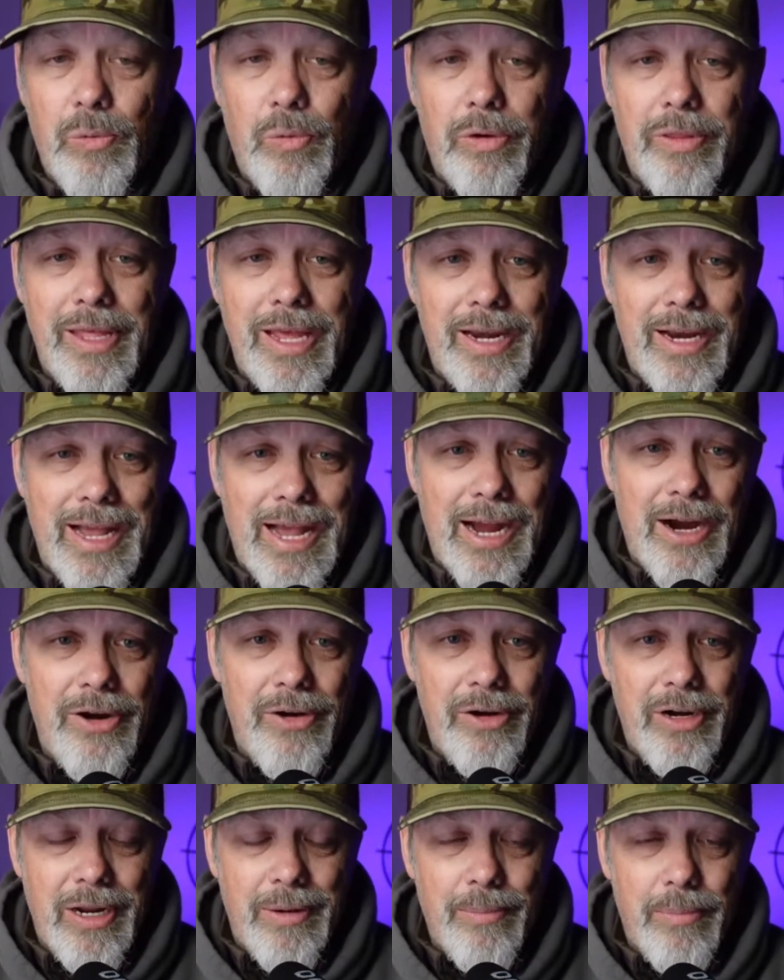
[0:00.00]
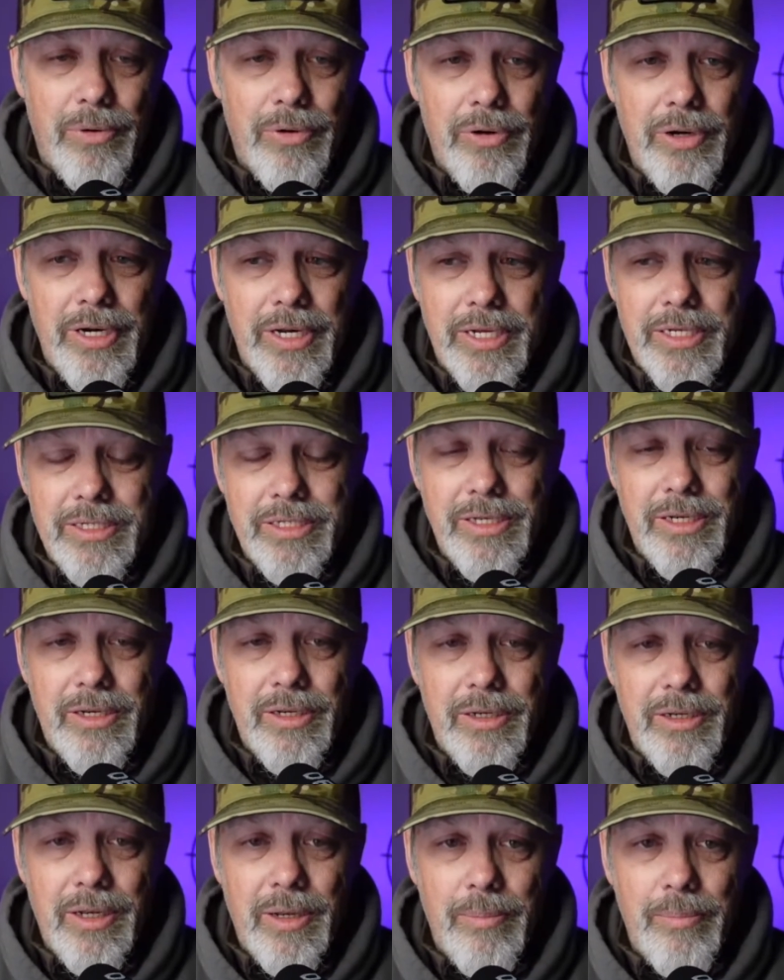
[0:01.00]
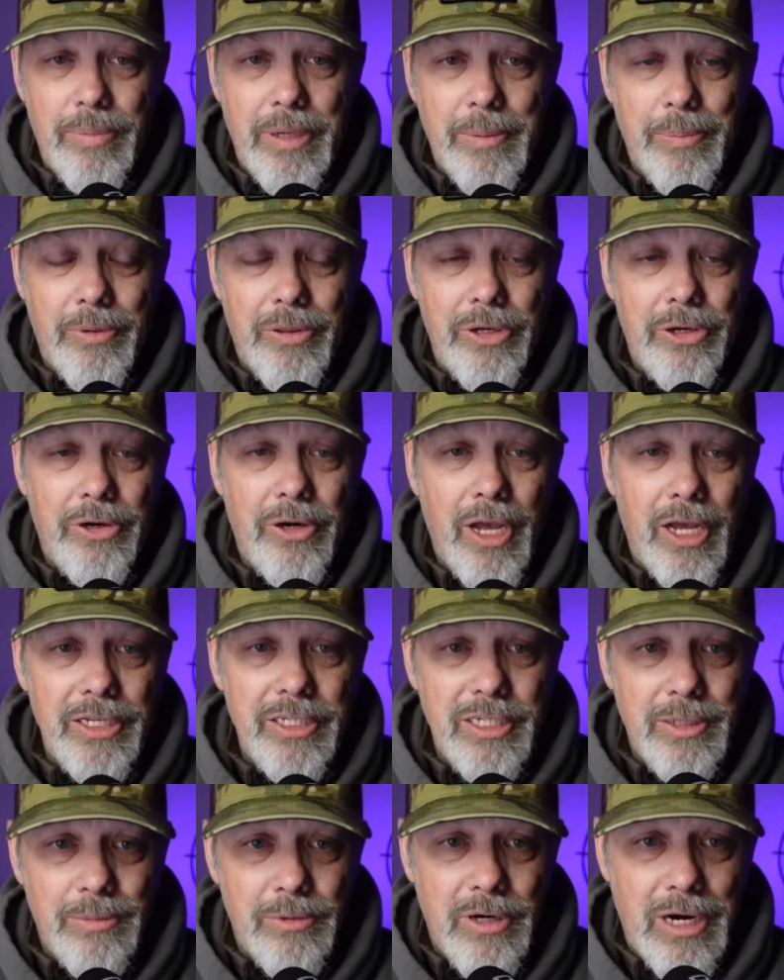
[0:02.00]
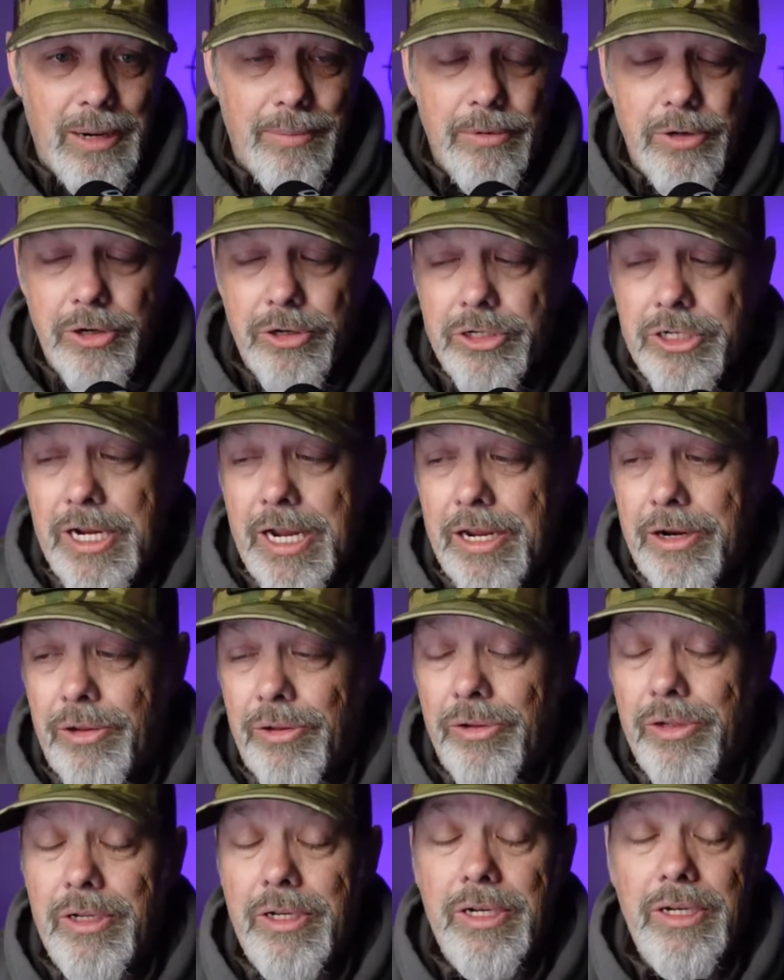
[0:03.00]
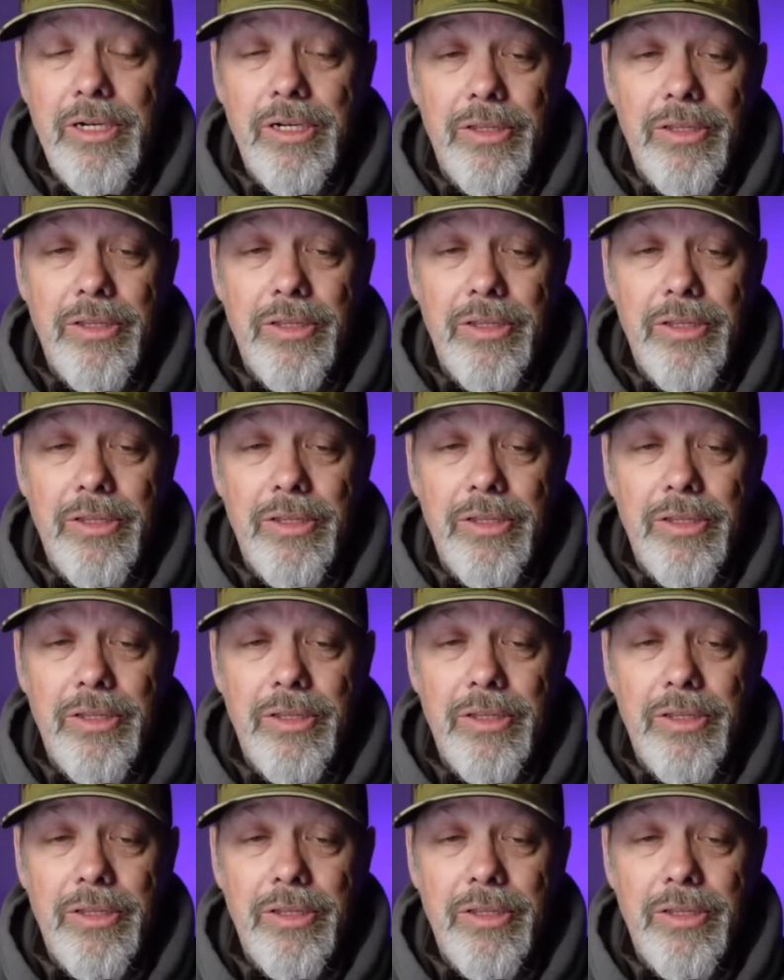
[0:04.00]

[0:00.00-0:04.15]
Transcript: where that higher number is people that are not subscribed to your channel.